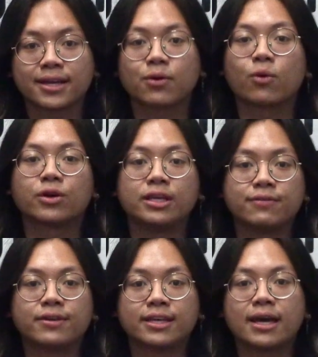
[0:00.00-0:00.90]
or
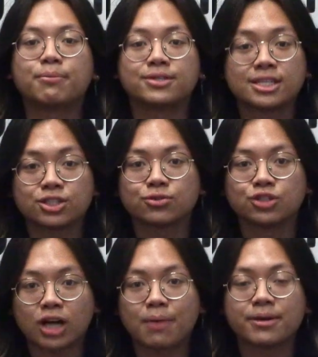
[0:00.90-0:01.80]
even get potential
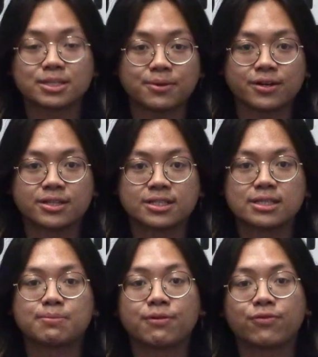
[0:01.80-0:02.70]
job experiences
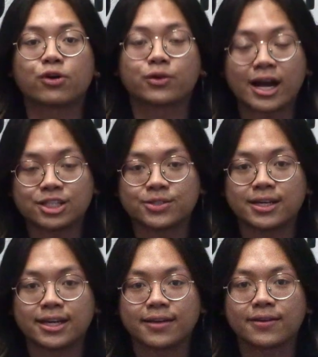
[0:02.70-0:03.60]
before
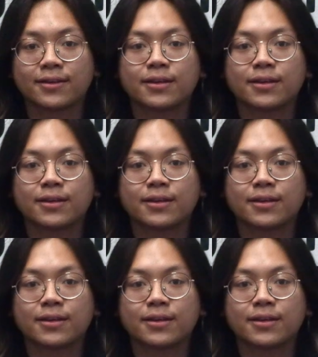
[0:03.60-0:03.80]
graduating.